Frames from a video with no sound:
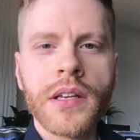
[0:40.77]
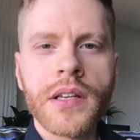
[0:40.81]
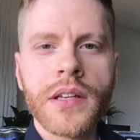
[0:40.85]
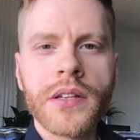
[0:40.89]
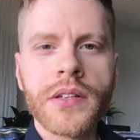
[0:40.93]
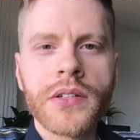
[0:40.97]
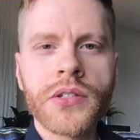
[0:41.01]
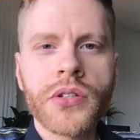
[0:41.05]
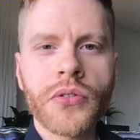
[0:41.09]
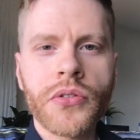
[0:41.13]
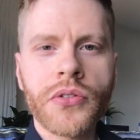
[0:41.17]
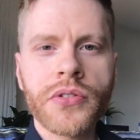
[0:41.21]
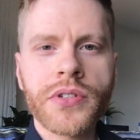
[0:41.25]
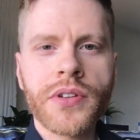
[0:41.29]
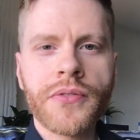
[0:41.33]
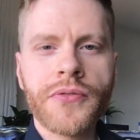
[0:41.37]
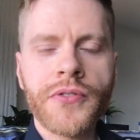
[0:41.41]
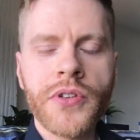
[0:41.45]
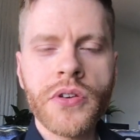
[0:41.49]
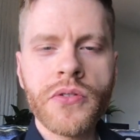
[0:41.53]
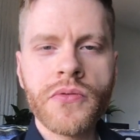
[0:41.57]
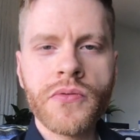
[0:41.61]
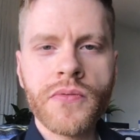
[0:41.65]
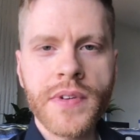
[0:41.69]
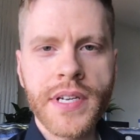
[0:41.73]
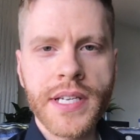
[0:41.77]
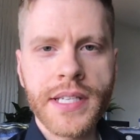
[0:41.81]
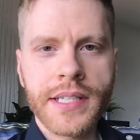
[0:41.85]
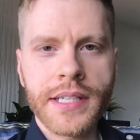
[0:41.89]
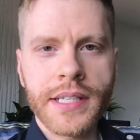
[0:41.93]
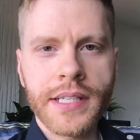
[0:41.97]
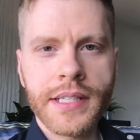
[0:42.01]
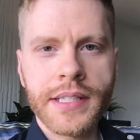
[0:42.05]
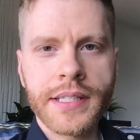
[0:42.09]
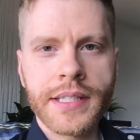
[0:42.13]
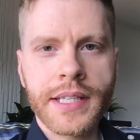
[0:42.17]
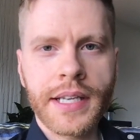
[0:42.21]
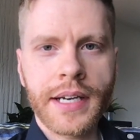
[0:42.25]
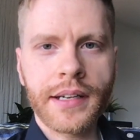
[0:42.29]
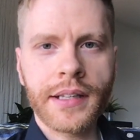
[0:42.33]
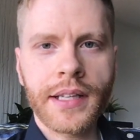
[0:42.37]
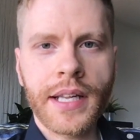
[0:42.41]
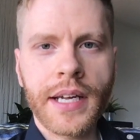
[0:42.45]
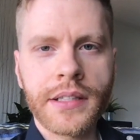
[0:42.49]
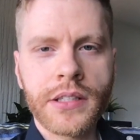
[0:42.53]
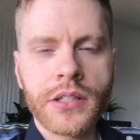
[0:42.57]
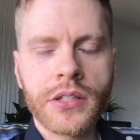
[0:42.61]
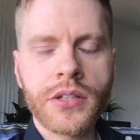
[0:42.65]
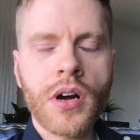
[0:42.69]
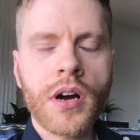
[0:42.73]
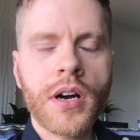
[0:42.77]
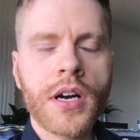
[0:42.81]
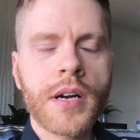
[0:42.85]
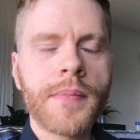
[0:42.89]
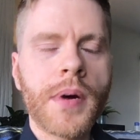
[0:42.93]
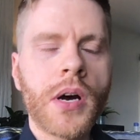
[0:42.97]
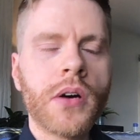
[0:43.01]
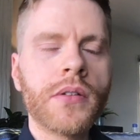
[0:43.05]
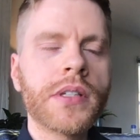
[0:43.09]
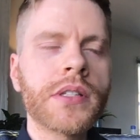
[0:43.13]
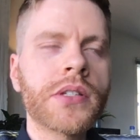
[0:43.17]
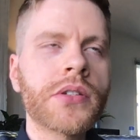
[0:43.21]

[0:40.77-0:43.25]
So there's a few reasons that I'd like to talk about.